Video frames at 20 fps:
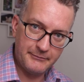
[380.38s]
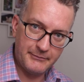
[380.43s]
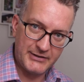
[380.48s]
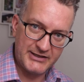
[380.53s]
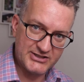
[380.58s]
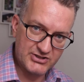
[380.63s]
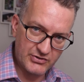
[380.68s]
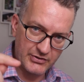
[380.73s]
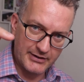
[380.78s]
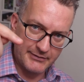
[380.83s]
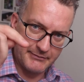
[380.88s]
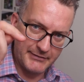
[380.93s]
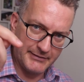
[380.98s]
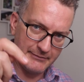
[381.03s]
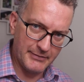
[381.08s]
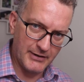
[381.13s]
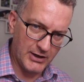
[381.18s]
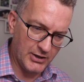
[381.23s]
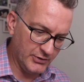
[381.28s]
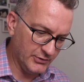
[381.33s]
please correct me
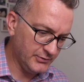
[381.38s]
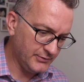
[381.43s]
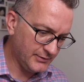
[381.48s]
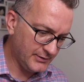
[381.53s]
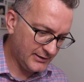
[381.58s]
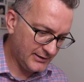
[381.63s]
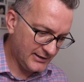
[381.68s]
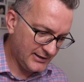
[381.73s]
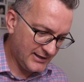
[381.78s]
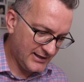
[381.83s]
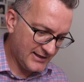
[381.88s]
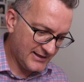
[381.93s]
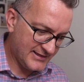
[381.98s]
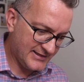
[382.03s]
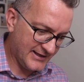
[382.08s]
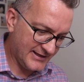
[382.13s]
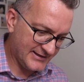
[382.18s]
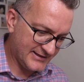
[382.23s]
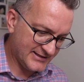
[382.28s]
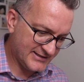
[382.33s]
below,
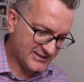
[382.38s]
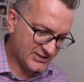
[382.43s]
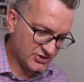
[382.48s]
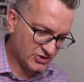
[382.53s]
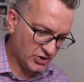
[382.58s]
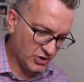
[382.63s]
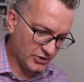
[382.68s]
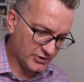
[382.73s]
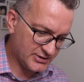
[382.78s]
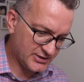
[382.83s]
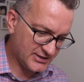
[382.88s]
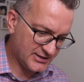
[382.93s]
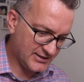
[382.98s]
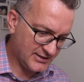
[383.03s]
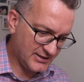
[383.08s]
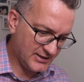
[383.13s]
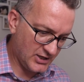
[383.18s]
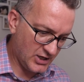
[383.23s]
that this is not